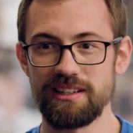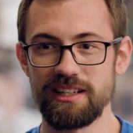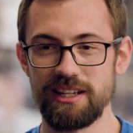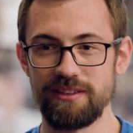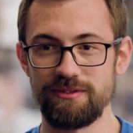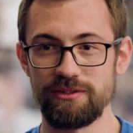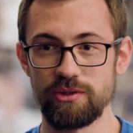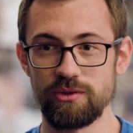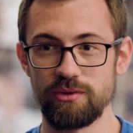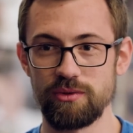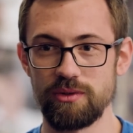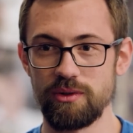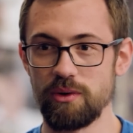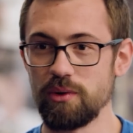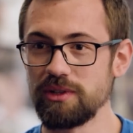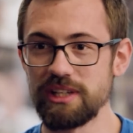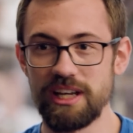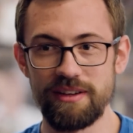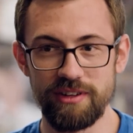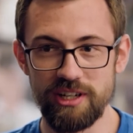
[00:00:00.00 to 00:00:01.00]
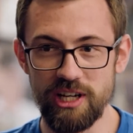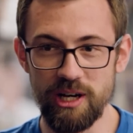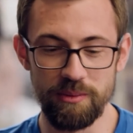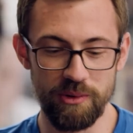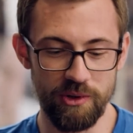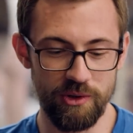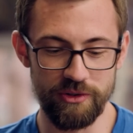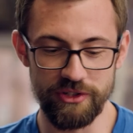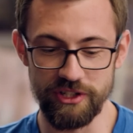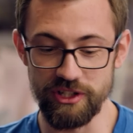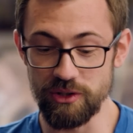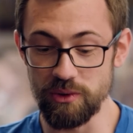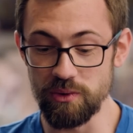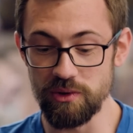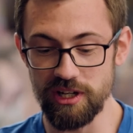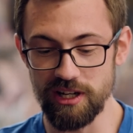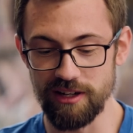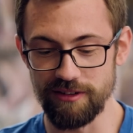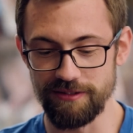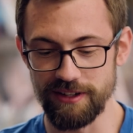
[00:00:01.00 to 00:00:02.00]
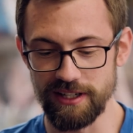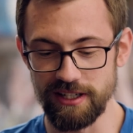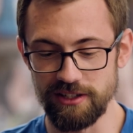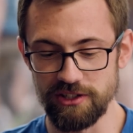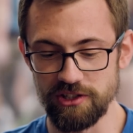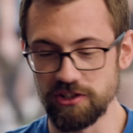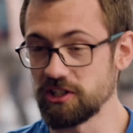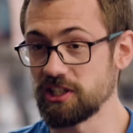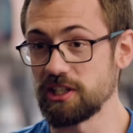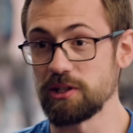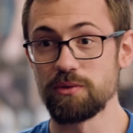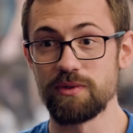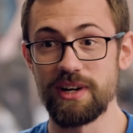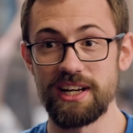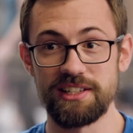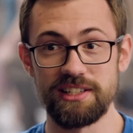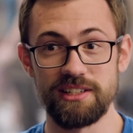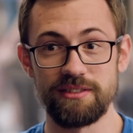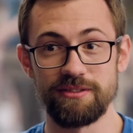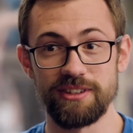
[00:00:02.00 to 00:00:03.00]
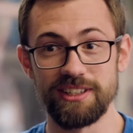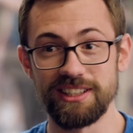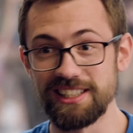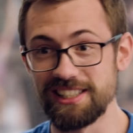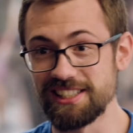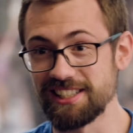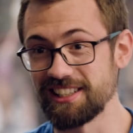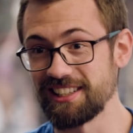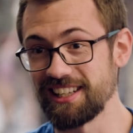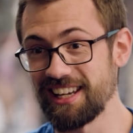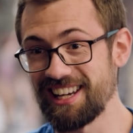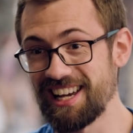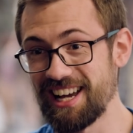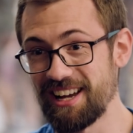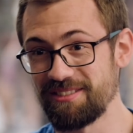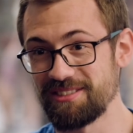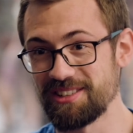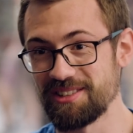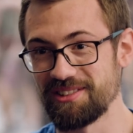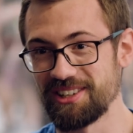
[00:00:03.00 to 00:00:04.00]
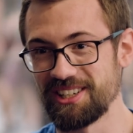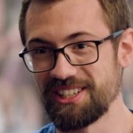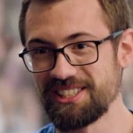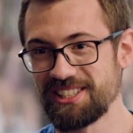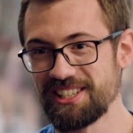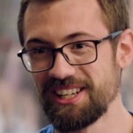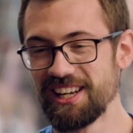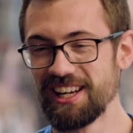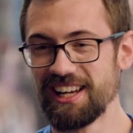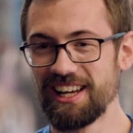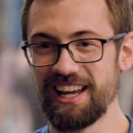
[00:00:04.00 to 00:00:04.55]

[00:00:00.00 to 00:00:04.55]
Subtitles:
If you only have a couple goes and don't cut fingers, you're still resting for at least a day afterwards.